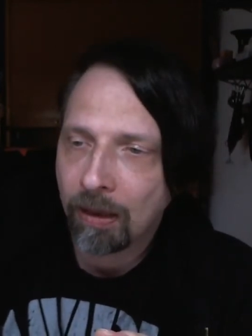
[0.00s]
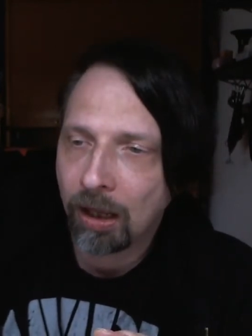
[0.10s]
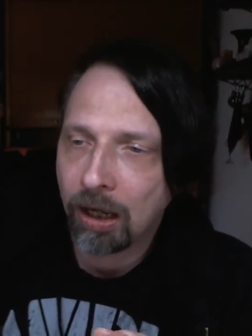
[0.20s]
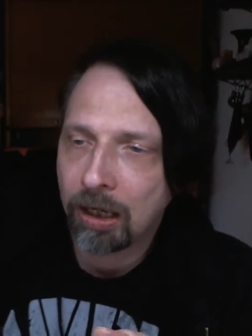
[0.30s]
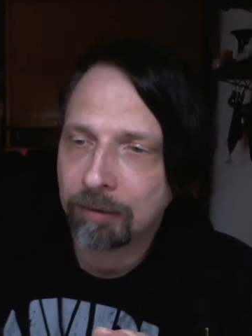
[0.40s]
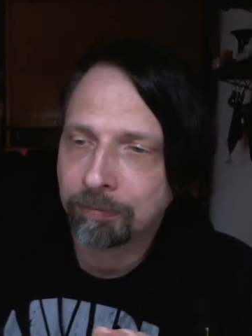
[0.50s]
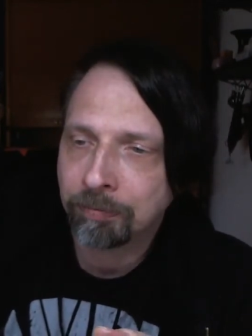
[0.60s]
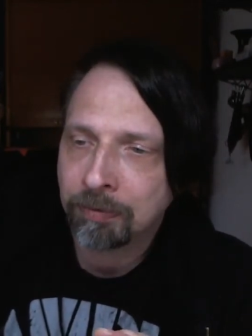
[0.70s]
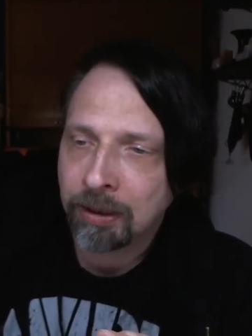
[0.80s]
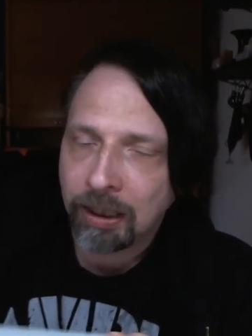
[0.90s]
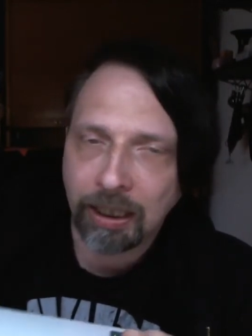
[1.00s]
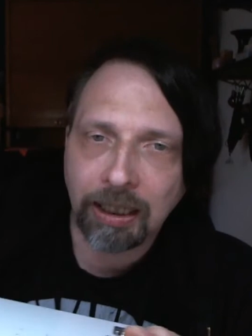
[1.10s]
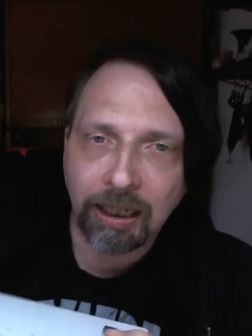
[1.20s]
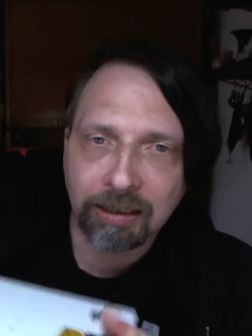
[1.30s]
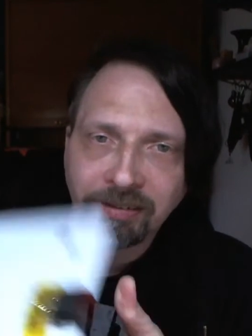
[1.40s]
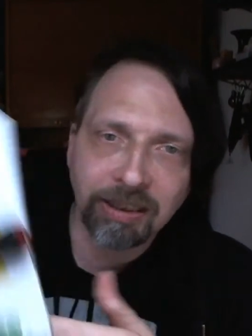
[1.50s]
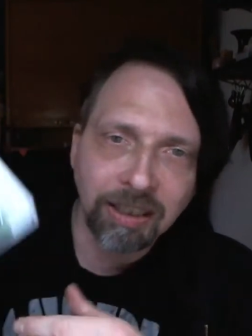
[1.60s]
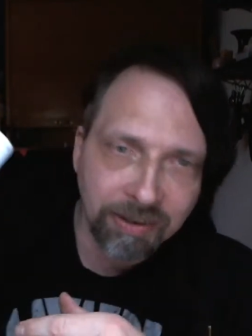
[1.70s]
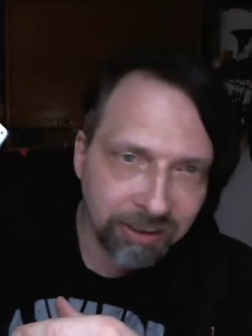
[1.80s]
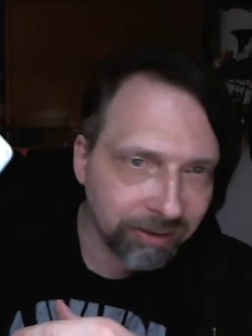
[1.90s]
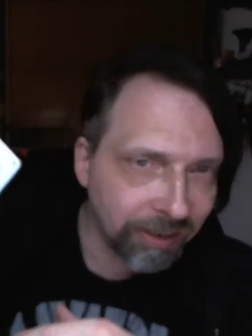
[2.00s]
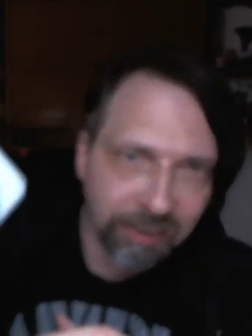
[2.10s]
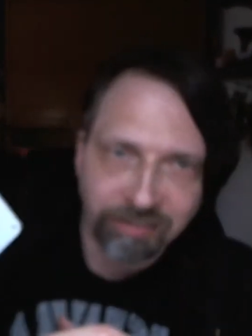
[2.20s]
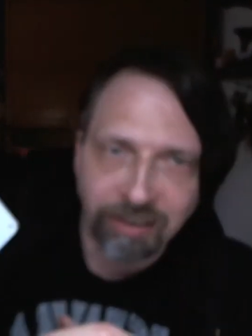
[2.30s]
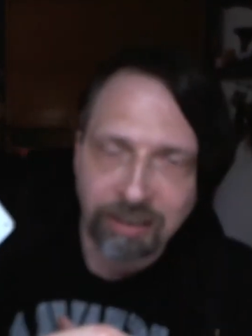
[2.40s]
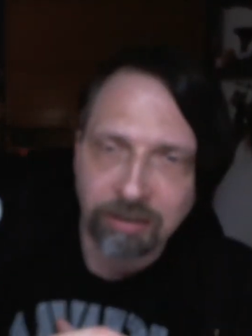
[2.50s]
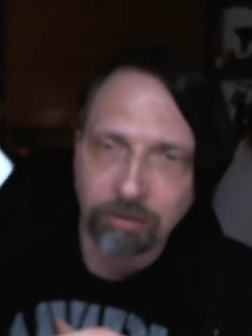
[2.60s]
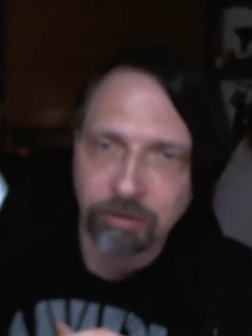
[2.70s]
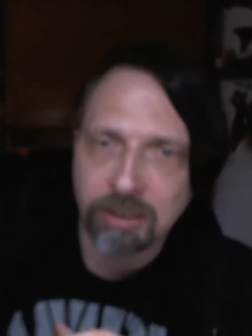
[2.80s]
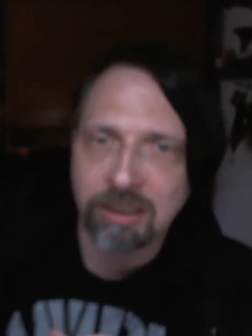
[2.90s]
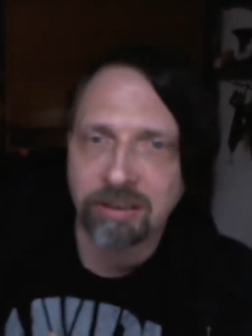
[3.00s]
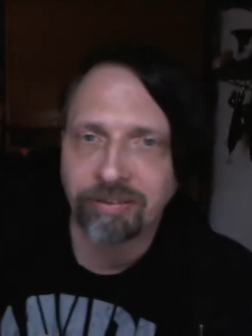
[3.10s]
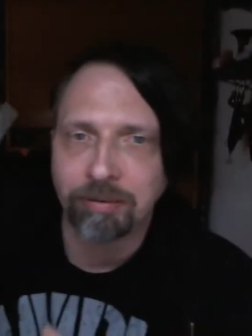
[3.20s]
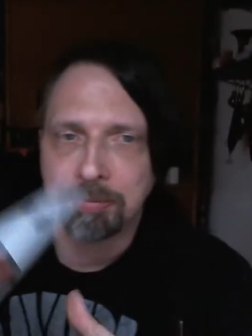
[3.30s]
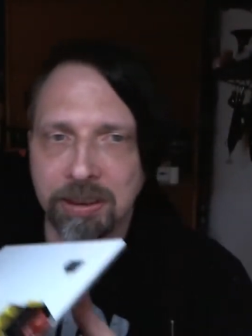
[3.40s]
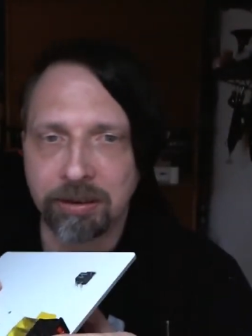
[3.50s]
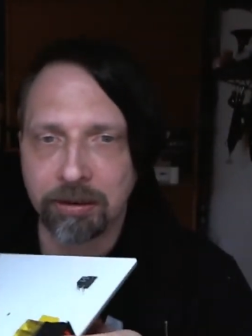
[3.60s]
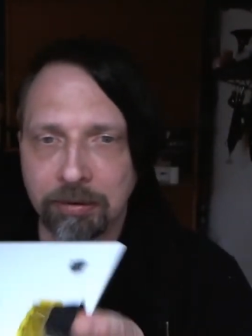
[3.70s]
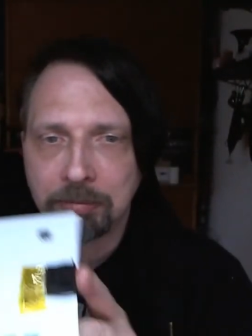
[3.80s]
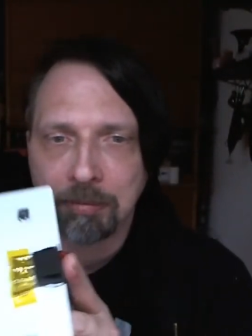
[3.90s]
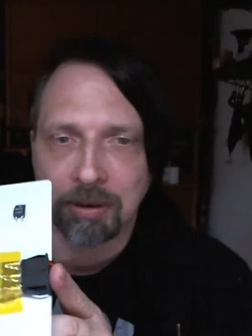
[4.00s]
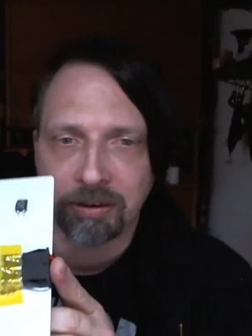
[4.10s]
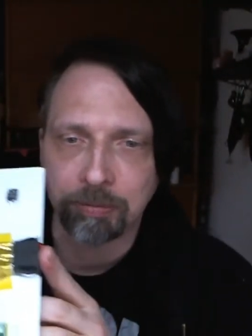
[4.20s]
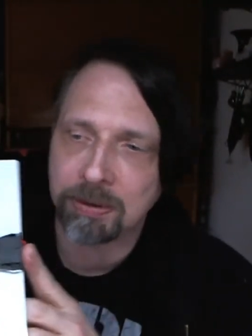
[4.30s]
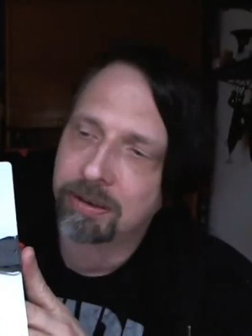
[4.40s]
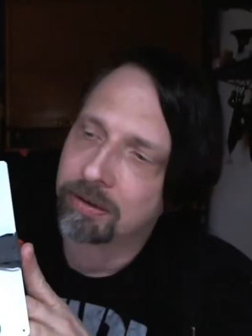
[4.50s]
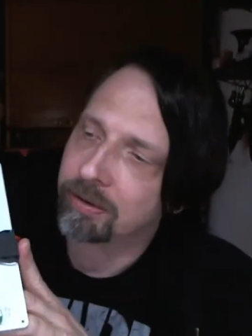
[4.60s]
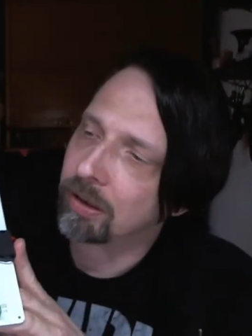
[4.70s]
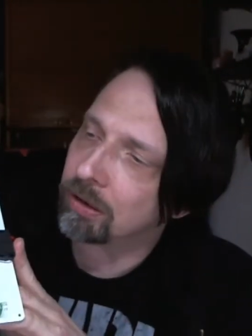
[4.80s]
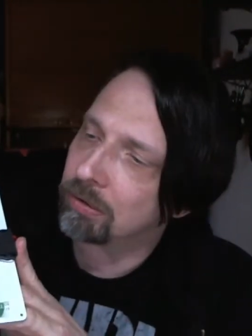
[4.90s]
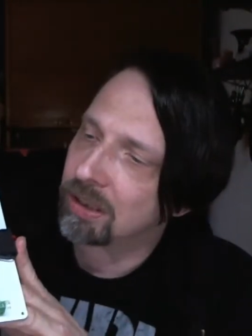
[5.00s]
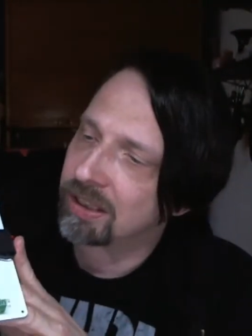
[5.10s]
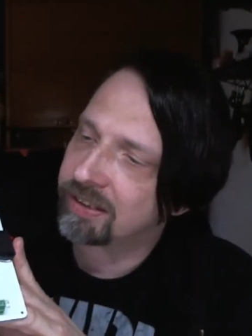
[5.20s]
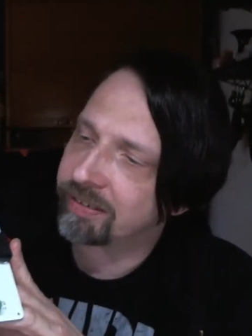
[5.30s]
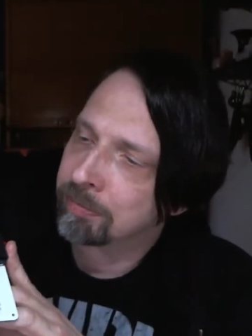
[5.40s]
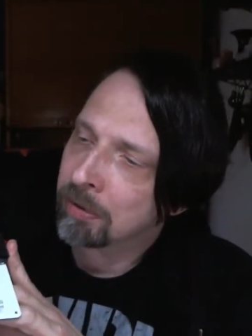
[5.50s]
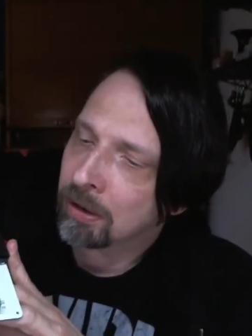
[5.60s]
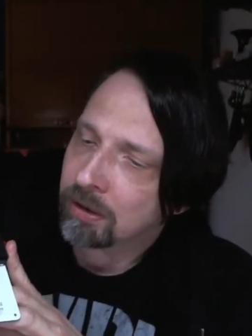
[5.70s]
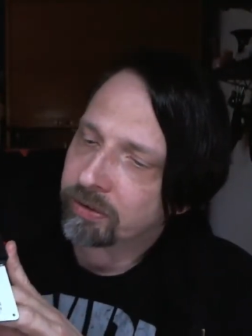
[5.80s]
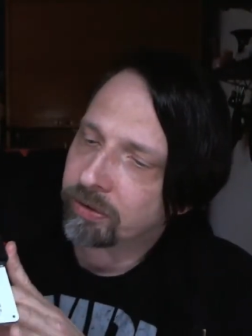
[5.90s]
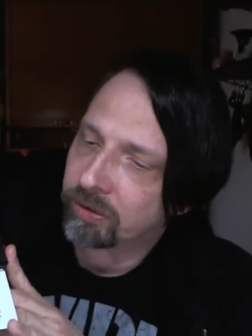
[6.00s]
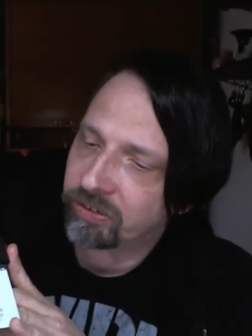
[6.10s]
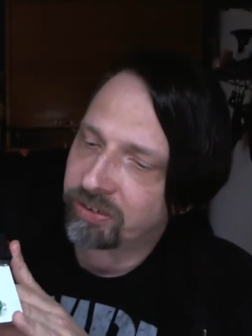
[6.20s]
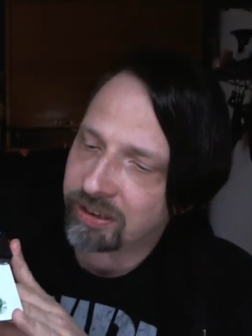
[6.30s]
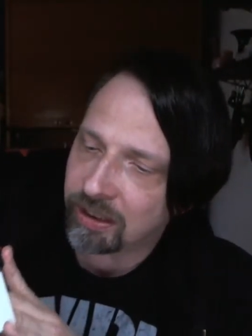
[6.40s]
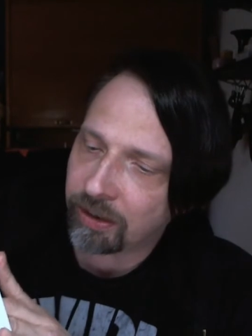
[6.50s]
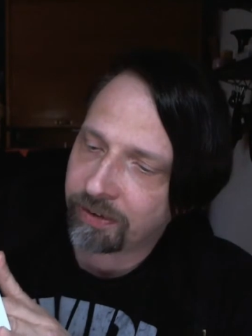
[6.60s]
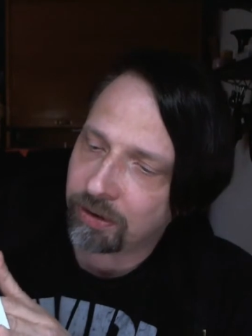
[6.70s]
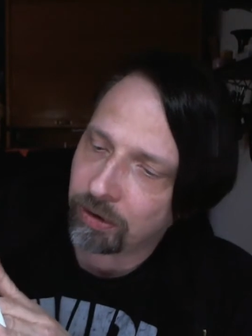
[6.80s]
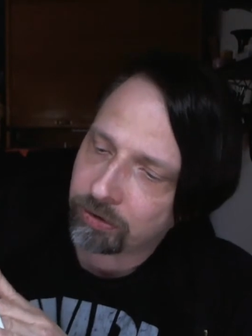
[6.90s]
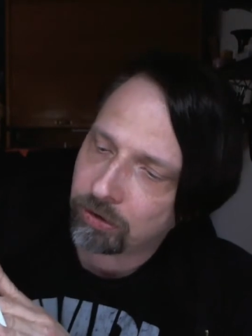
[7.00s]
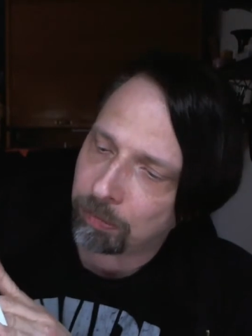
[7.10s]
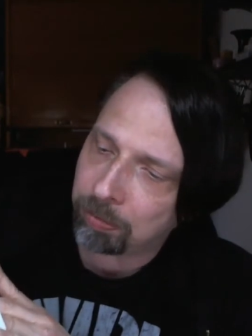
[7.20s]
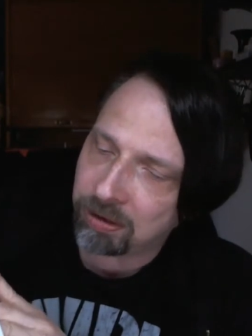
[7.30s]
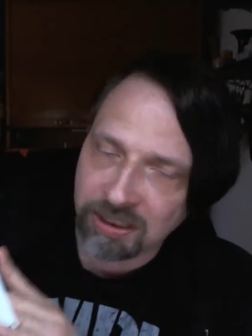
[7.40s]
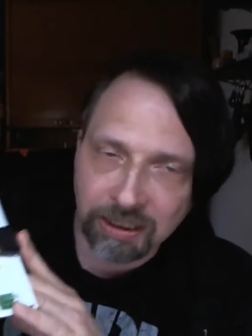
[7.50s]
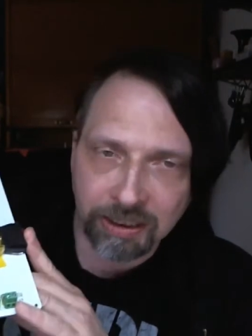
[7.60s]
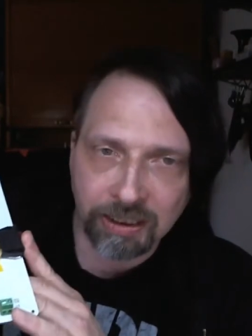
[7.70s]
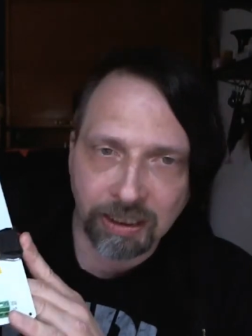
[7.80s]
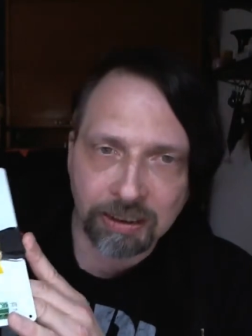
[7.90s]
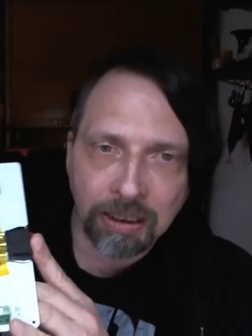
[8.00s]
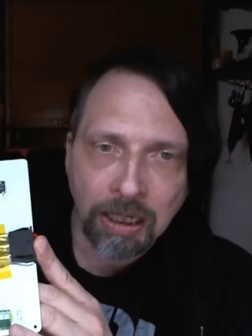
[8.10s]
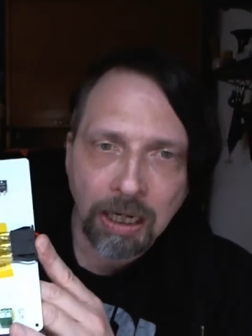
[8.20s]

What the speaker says: And like I said, they said it already. It's a beta. It's beta release, so it's not completely done.